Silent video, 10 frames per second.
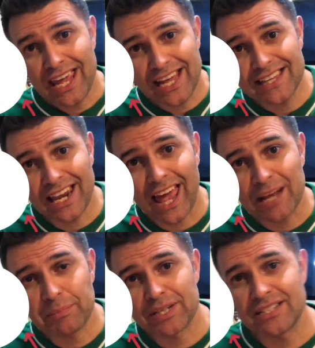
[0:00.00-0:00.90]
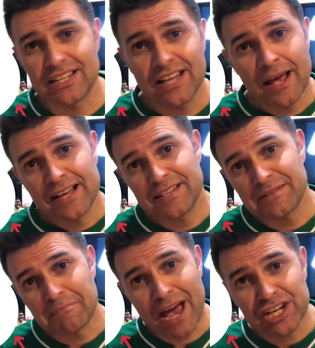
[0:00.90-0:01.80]
hit the like button,
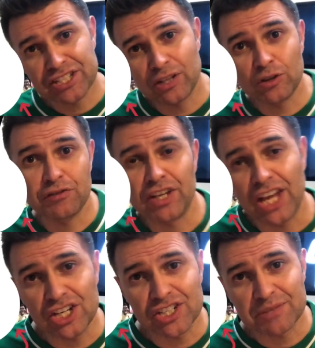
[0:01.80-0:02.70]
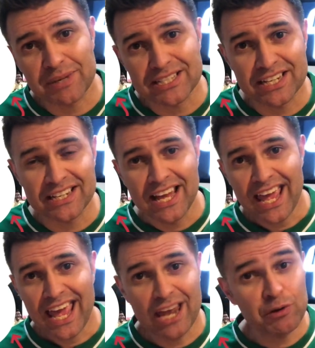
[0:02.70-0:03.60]
smash the notifications button,
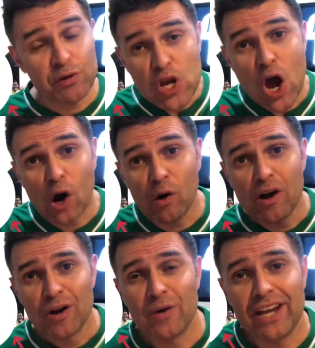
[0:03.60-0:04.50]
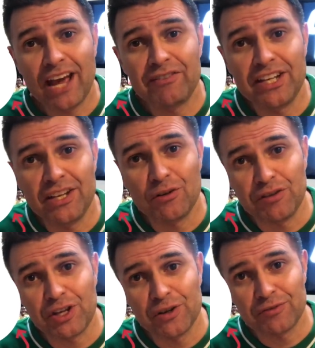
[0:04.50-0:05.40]
and you know when I have the new
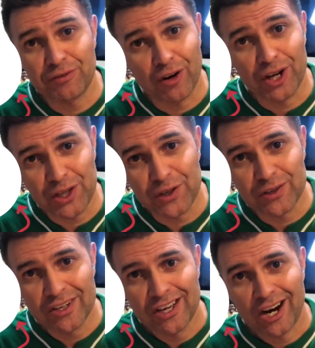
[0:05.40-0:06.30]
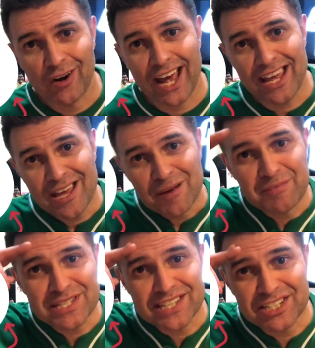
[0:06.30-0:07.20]
video for you, all right?
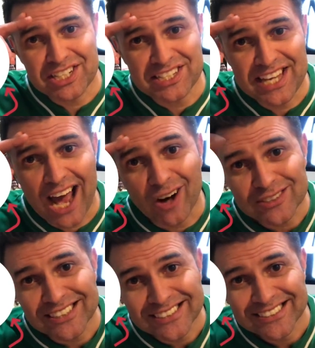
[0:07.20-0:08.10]
Mr. Jersey out.